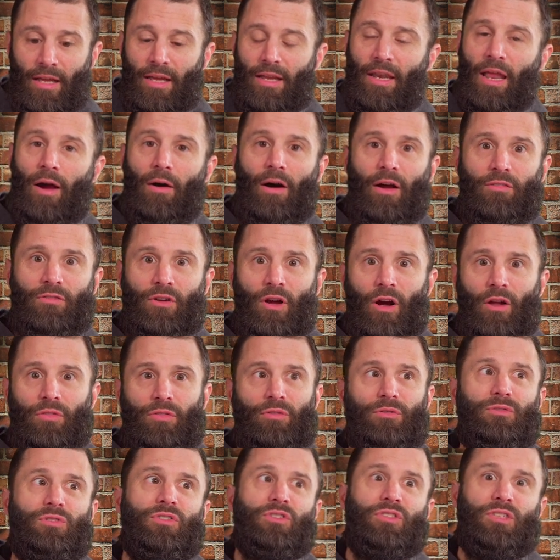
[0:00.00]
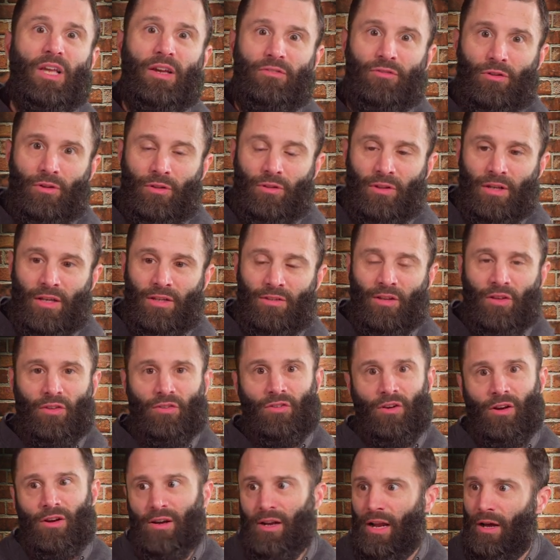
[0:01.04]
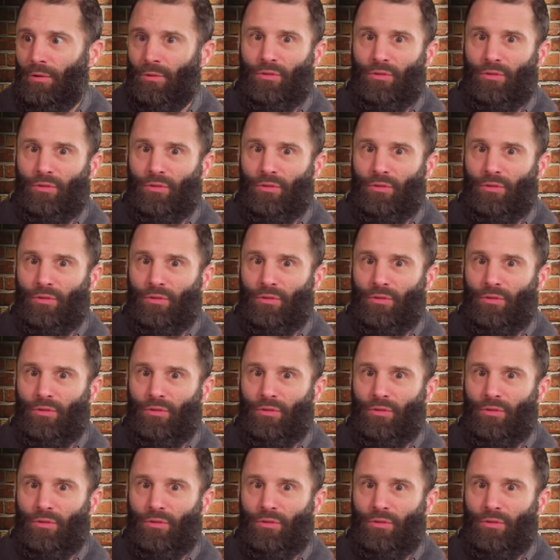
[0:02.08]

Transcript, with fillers: Now, I've gone through several of these. I started out